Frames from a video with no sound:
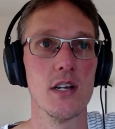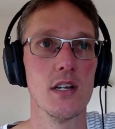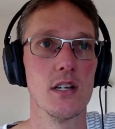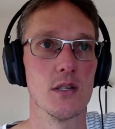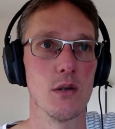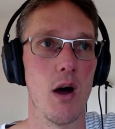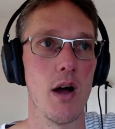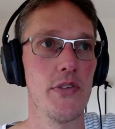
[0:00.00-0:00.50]

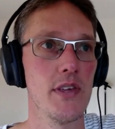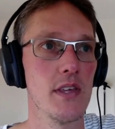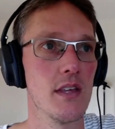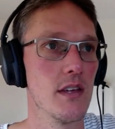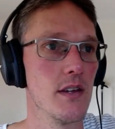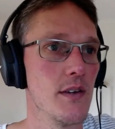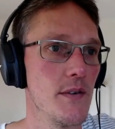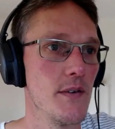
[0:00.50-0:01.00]
So I think
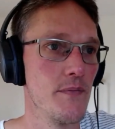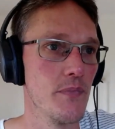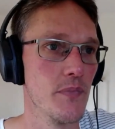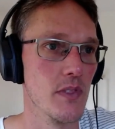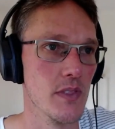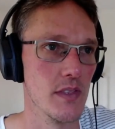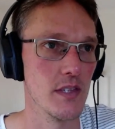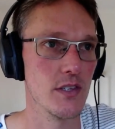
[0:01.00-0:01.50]

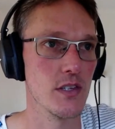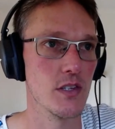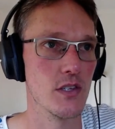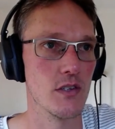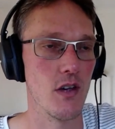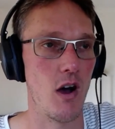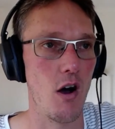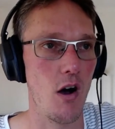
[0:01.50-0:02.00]
this is
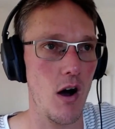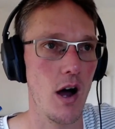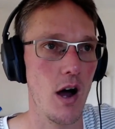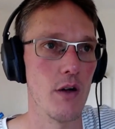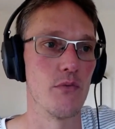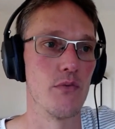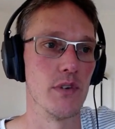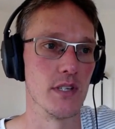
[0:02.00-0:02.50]
a high
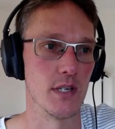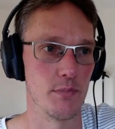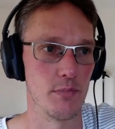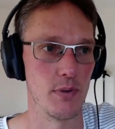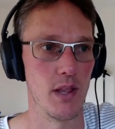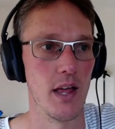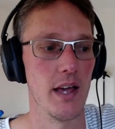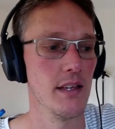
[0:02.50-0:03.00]
risk
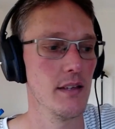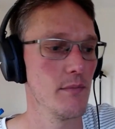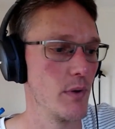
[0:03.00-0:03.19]
play,